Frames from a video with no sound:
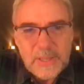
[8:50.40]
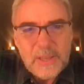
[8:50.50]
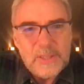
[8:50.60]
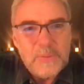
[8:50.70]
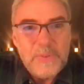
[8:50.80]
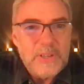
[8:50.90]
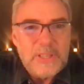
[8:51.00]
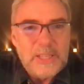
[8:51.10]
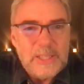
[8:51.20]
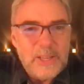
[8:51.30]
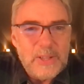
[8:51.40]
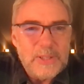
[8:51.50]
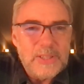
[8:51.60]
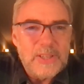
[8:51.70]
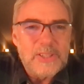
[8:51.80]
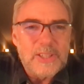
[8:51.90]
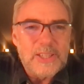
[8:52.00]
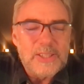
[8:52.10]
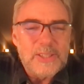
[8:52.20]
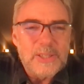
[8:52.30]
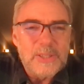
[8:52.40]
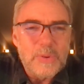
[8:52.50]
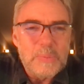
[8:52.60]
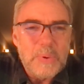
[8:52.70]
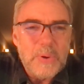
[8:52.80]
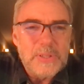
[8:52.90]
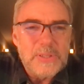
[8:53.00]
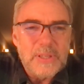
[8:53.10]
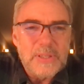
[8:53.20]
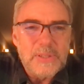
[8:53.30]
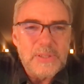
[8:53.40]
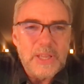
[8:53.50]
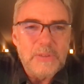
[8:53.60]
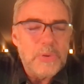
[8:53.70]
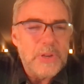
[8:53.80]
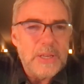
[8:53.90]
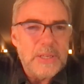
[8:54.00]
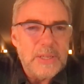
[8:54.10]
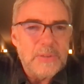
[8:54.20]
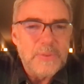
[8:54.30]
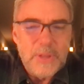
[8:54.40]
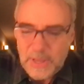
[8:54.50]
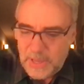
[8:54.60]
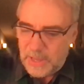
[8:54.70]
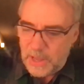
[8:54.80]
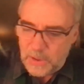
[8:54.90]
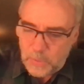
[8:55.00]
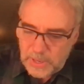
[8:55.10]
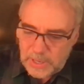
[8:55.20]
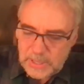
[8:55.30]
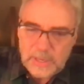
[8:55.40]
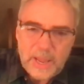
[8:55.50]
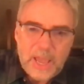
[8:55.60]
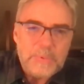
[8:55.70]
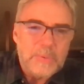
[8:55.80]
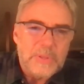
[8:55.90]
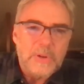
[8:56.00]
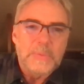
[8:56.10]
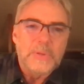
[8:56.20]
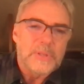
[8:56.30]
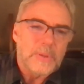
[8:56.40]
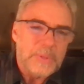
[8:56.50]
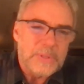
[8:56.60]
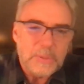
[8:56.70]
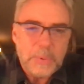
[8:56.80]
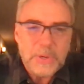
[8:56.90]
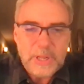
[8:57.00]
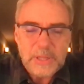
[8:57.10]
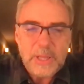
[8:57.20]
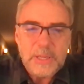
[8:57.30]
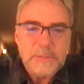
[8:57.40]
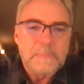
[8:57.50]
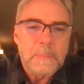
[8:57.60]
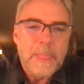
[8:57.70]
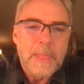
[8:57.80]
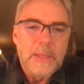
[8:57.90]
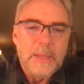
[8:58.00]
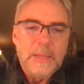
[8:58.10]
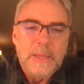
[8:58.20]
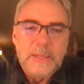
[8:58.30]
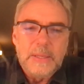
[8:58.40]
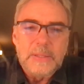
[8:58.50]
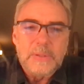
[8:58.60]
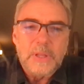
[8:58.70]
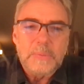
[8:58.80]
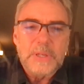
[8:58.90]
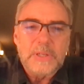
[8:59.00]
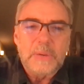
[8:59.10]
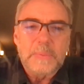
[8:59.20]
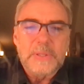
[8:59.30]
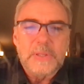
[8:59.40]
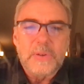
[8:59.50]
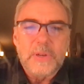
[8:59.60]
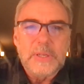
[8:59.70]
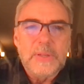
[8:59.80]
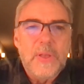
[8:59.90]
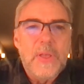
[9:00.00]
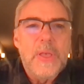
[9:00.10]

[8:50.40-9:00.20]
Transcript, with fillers: uh, some very detailed uh, statistics and reports just to give you an idea of uh, what can happen with your music once you put it online. So let me share my screen.